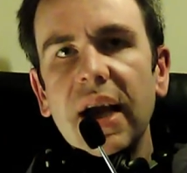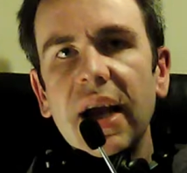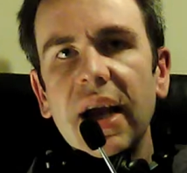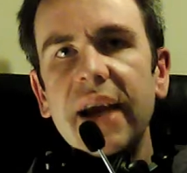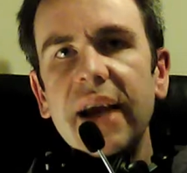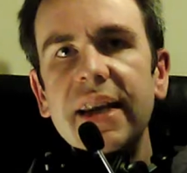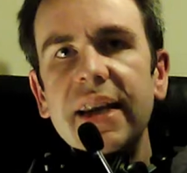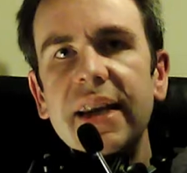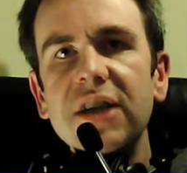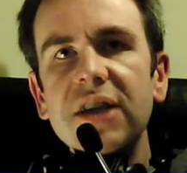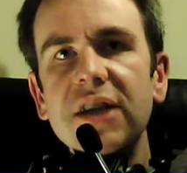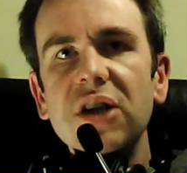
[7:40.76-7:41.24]

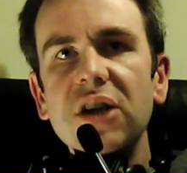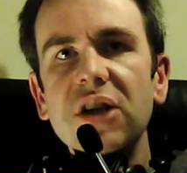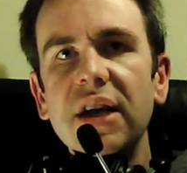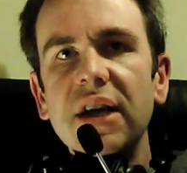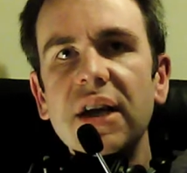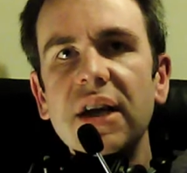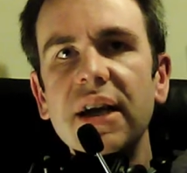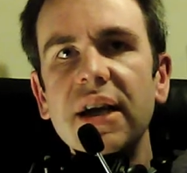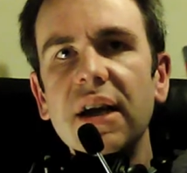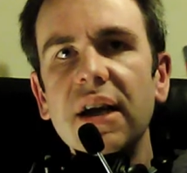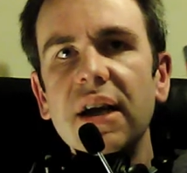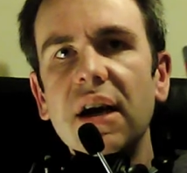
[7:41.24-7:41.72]

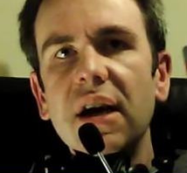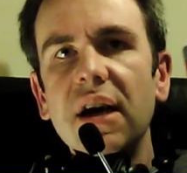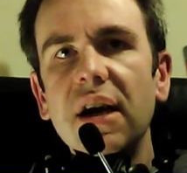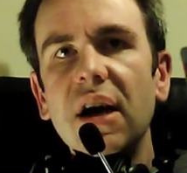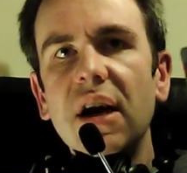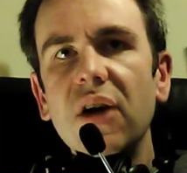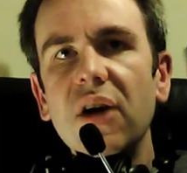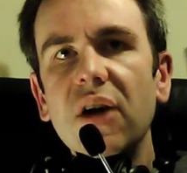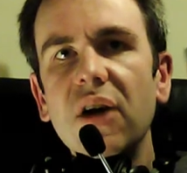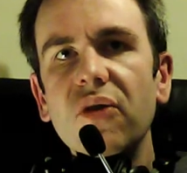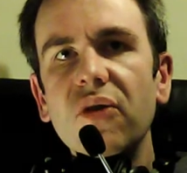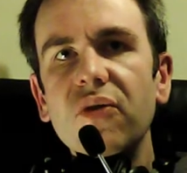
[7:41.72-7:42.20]
Initially,
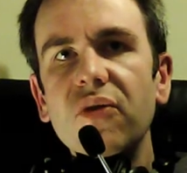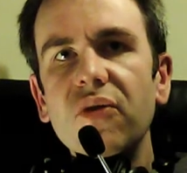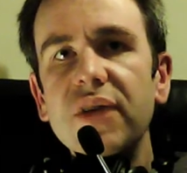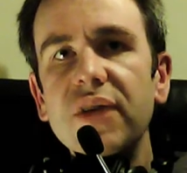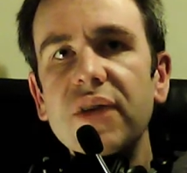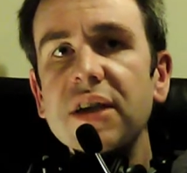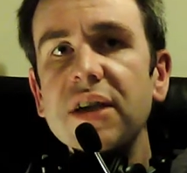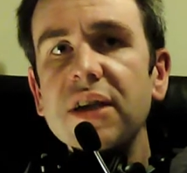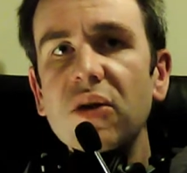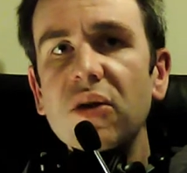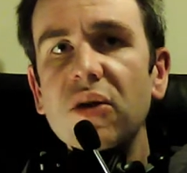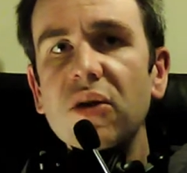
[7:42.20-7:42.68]

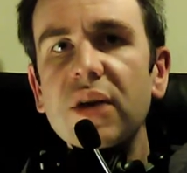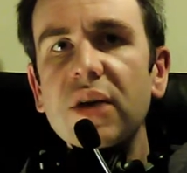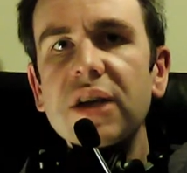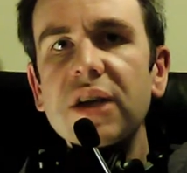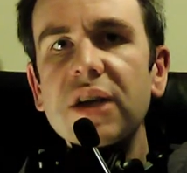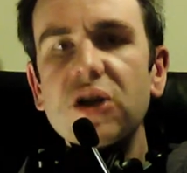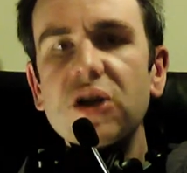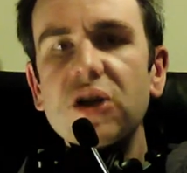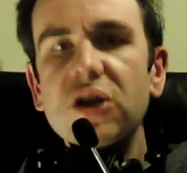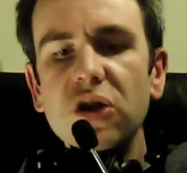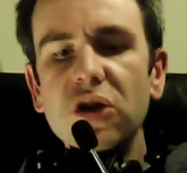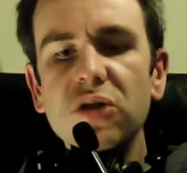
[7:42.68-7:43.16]
this only
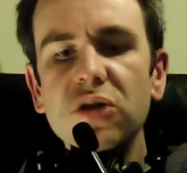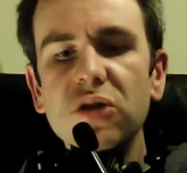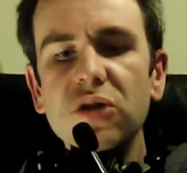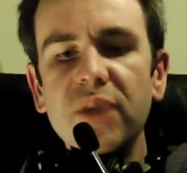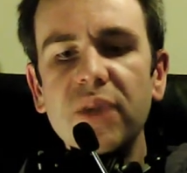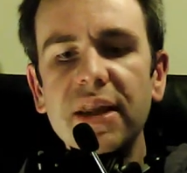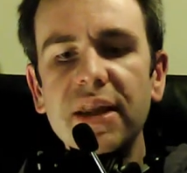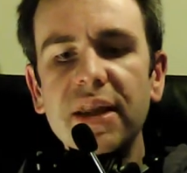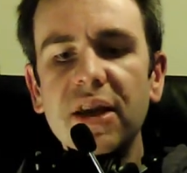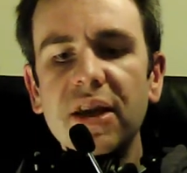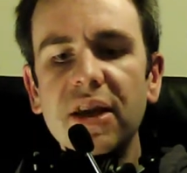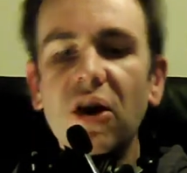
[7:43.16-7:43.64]
just
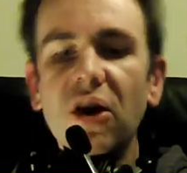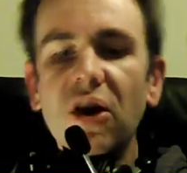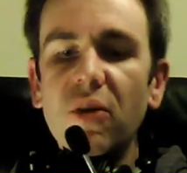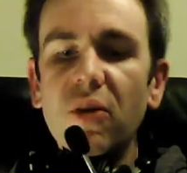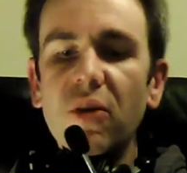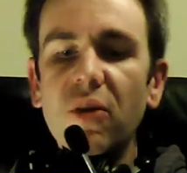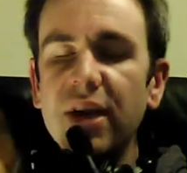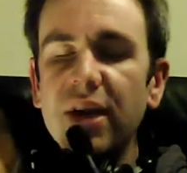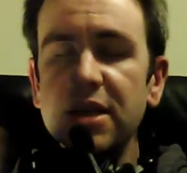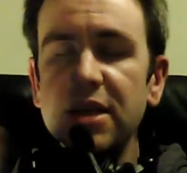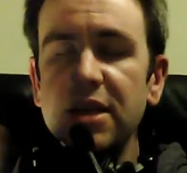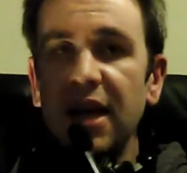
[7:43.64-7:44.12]
made the
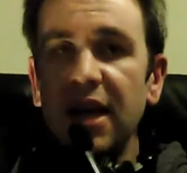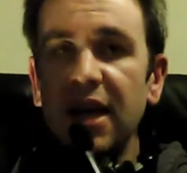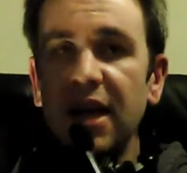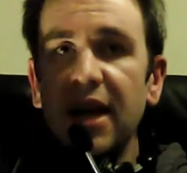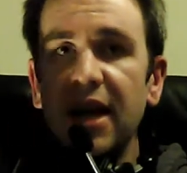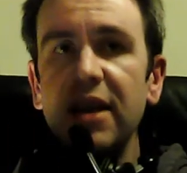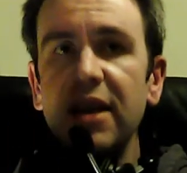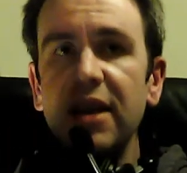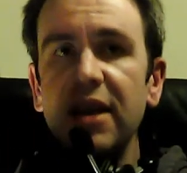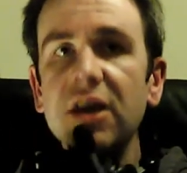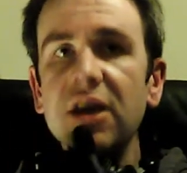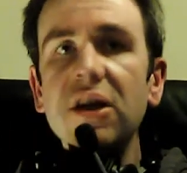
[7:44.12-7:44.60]
cut because I
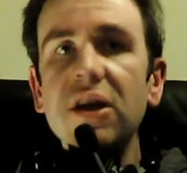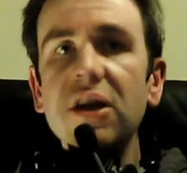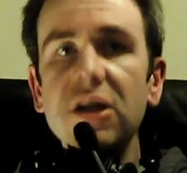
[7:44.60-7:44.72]
had